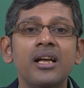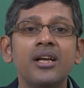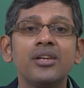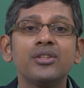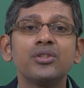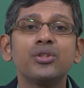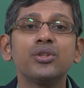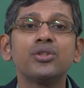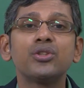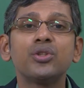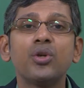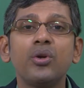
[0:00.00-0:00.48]

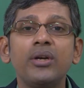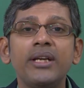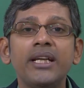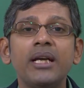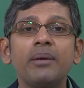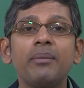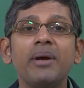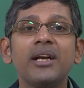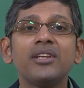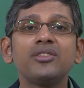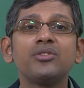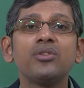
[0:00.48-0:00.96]
So
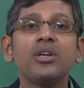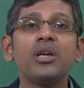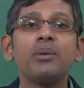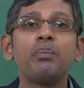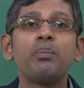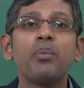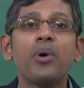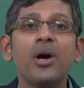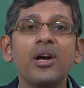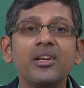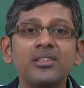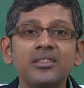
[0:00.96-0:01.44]
sodium actually
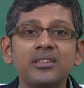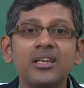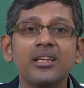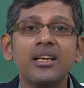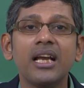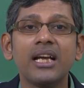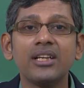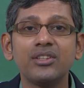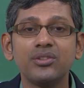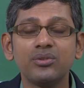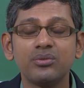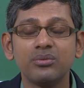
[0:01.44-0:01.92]

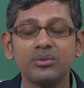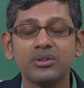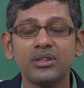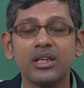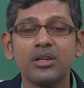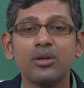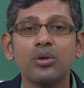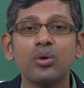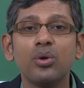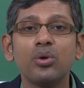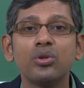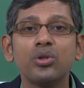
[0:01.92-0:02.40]
poisons the
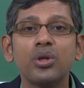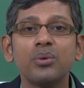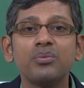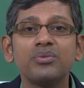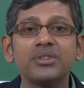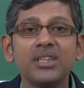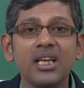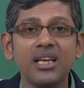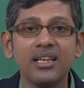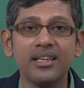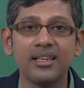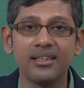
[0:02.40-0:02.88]
growth of
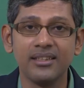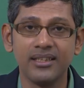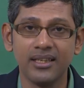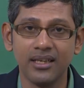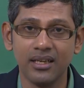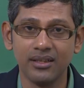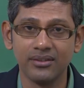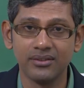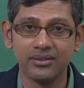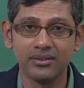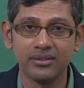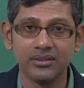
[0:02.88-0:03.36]
silicon
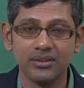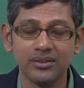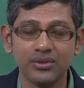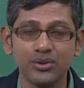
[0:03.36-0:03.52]
needles.